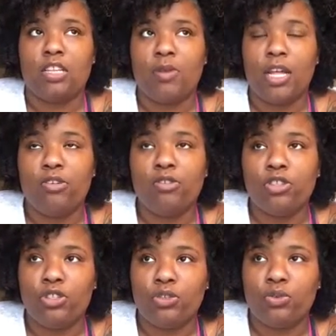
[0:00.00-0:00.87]
what I used
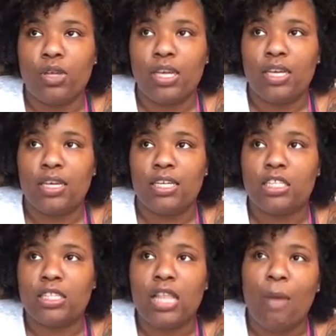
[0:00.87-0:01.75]
to do is
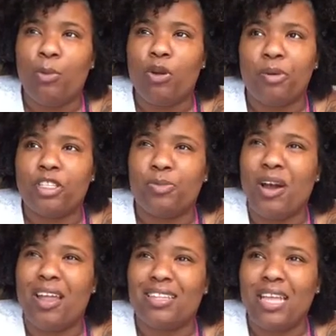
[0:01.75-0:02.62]
slap on a bunch of
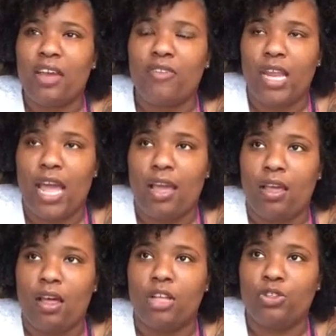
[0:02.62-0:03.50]
products every
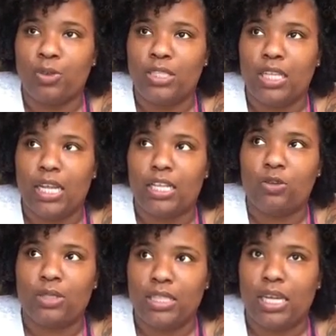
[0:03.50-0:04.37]
day, untwisting and
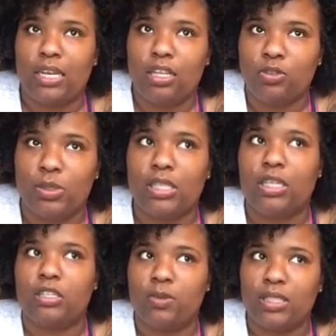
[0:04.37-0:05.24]
twisting and untwisting
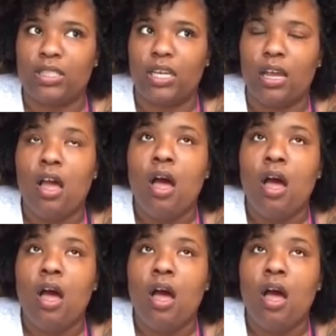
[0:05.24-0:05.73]
and twisting,